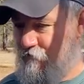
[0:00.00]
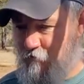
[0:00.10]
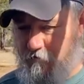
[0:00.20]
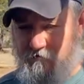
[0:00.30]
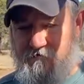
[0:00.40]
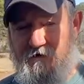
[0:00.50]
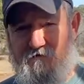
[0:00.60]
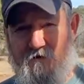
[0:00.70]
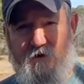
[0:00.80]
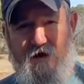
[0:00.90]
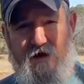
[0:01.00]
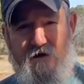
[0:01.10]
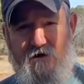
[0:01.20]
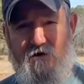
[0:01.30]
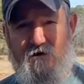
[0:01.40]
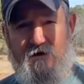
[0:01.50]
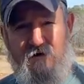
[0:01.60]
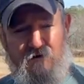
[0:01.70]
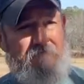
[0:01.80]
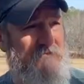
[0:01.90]
We'll see some of that here
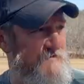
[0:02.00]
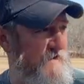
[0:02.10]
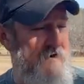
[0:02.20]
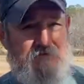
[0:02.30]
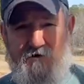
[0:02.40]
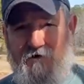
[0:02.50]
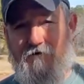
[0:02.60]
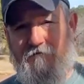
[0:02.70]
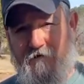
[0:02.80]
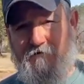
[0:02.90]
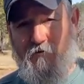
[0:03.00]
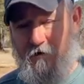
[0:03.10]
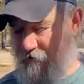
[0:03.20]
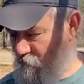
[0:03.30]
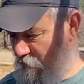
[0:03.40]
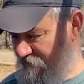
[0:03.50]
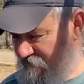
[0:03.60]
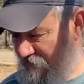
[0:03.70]
this afternoon if this wind quits,